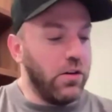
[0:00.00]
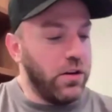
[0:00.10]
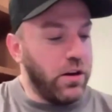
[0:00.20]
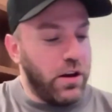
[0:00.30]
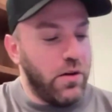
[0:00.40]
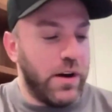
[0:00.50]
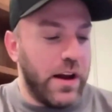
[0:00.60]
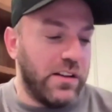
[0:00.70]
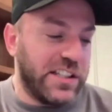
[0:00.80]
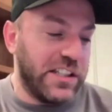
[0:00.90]
know what
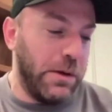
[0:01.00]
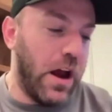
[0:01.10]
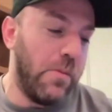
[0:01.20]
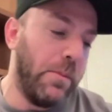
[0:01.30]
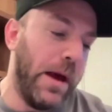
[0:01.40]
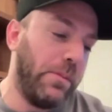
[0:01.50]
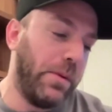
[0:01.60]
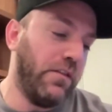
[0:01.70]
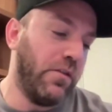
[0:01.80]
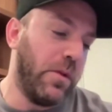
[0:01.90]
else has become a pet
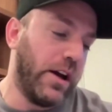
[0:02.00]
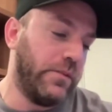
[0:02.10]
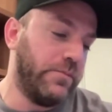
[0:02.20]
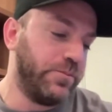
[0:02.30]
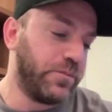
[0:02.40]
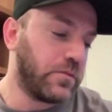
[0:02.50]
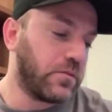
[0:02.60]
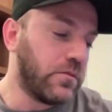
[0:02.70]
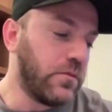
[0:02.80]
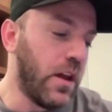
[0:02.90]
peeve of mine?
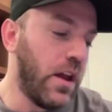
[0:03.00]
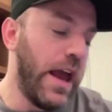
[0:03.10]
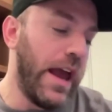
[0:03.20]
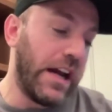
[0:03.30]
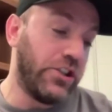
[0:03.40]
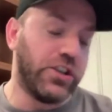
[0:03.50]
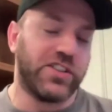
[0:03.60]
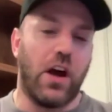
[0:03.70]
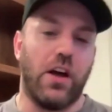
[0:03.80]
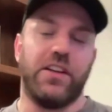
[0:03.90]
And I
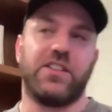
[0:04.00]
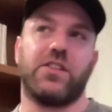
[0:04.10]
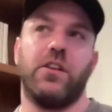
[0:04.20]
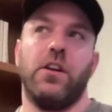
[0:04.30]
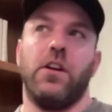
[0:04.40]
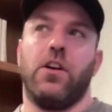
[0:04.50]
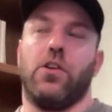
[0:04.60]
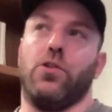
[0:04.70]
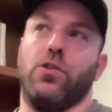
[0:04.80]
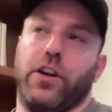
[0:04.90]
just saw this
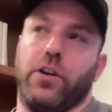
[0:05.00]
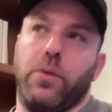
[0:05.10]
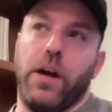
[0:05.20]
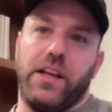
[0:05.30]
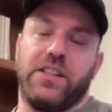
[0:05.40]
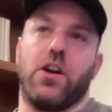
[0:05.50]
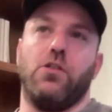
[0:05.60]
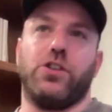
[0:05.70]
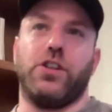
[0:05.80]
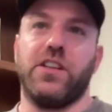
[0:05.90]
earlier, but it's
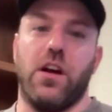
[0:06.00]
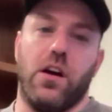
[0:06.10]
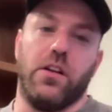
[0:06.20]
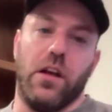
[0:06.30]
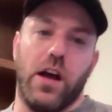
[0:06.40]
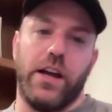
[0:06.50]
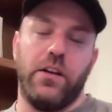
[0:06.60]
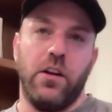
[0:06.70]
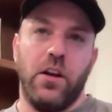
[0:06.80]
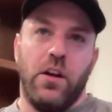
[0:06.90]
coaches
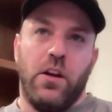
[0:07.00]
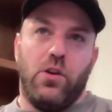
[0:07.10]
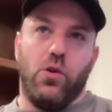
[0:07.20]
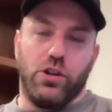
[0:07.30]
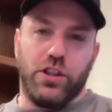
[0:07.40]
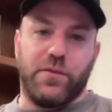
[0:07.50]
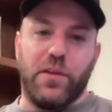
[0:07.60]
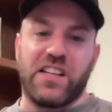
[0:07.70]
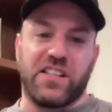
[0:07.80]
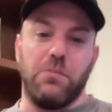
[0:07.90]
online who are just
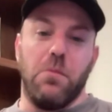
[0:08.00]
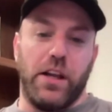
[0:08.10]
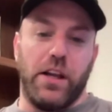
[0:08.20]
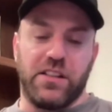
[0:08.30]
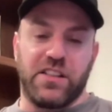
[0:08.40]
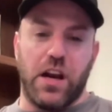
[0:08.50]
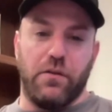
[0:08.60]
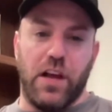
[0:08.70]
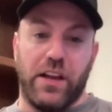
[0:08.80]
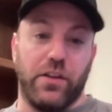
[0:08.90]
flexing money instead
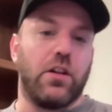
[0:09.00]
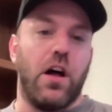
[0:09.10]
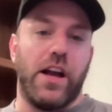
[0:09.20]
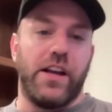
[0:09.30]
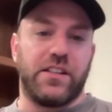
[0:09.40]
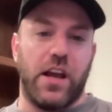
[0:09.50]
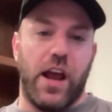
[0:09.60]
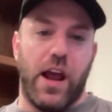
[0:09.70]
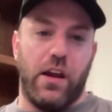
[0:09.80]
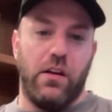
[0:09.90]
of like their clients.
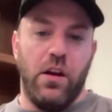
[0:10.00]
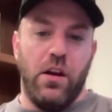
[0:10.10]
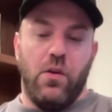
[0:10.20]
And